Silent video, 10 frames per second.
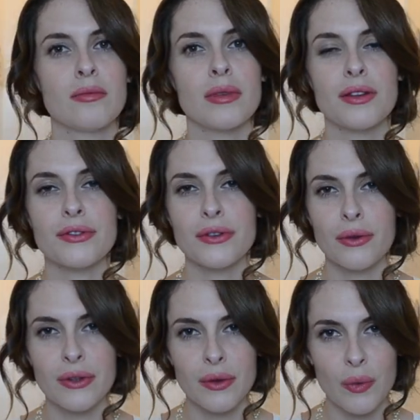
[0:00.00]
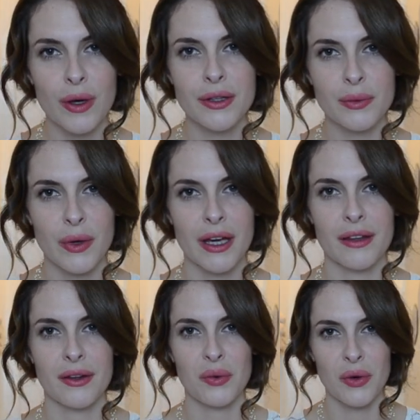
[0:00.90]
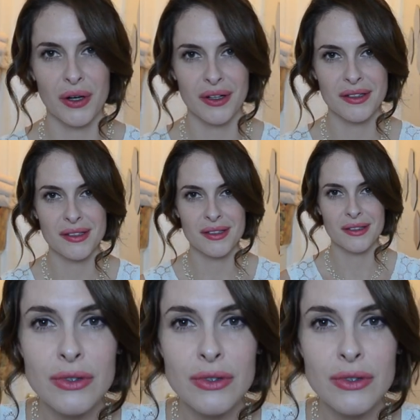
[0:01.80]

but there's only one way that works.